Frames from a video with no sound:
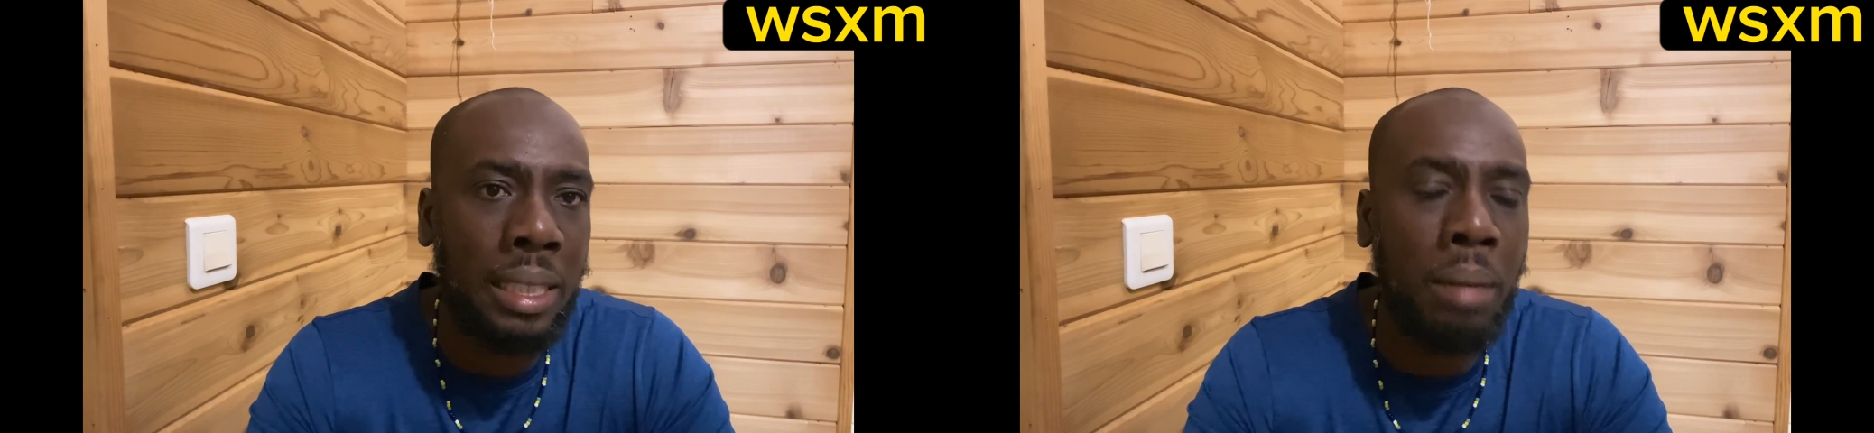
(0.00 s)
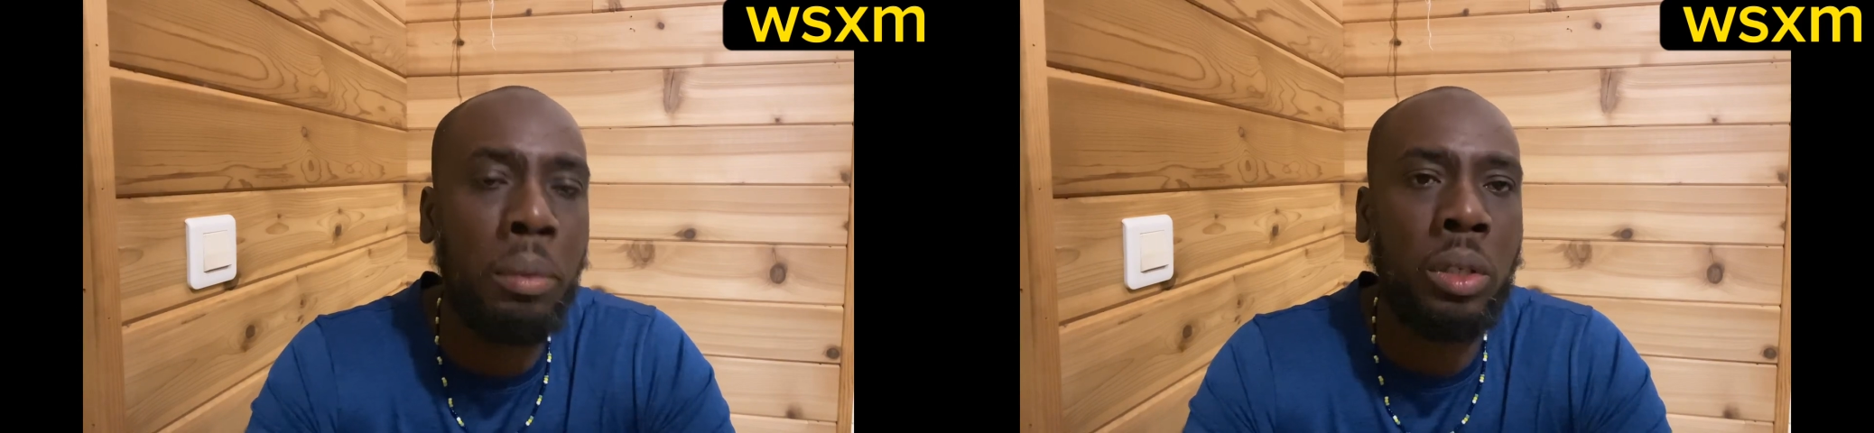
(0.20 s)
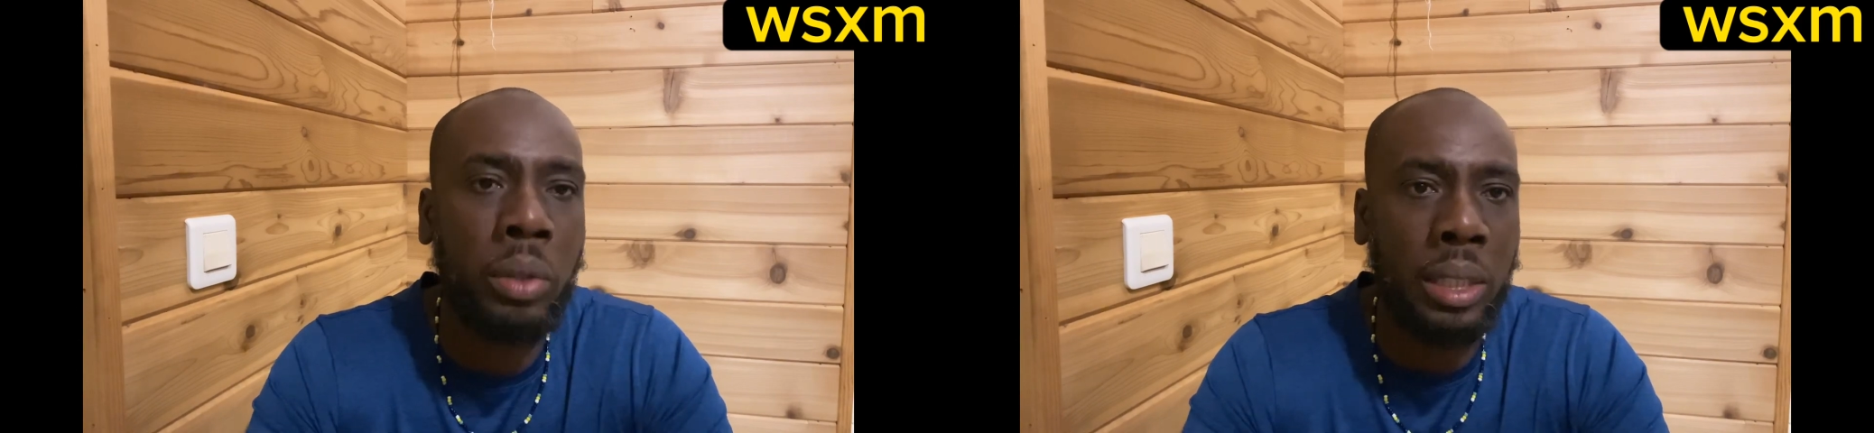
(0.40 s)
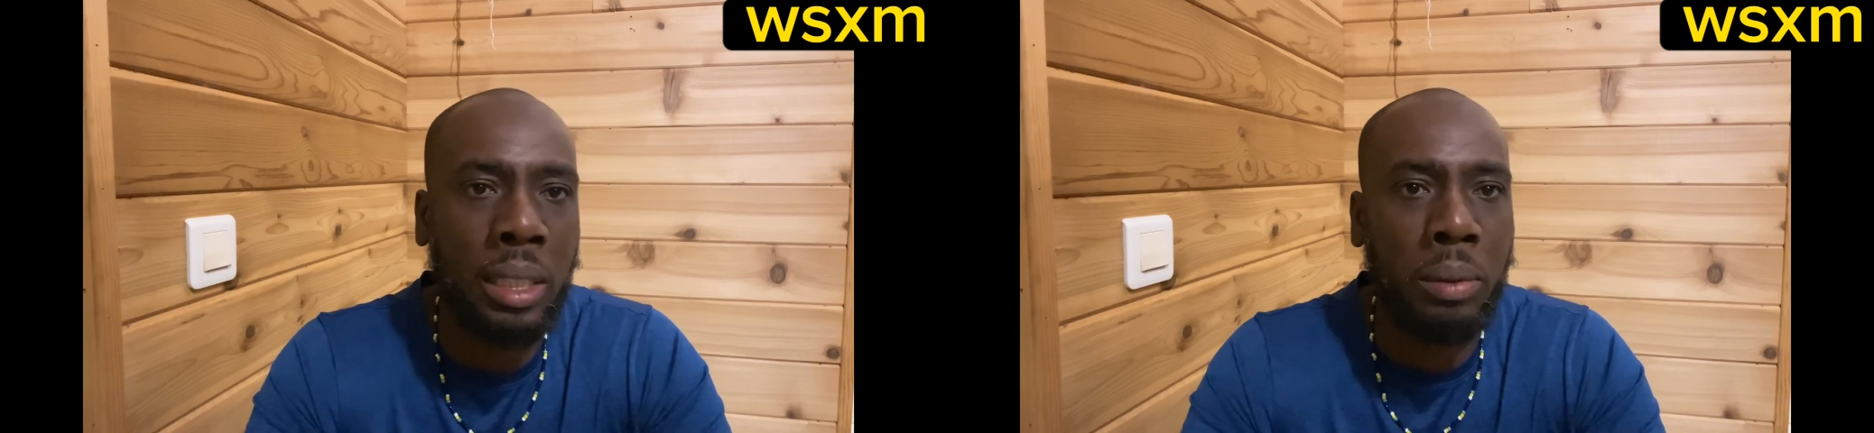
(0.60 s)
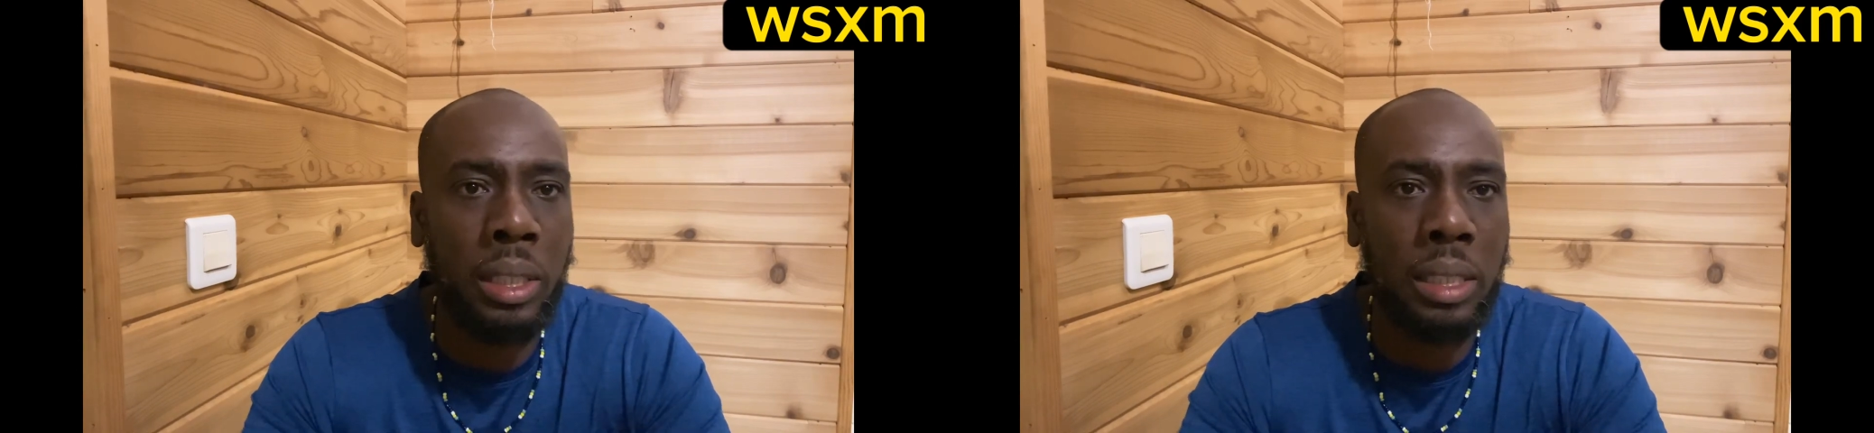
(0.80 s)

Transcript: Let me know what you think about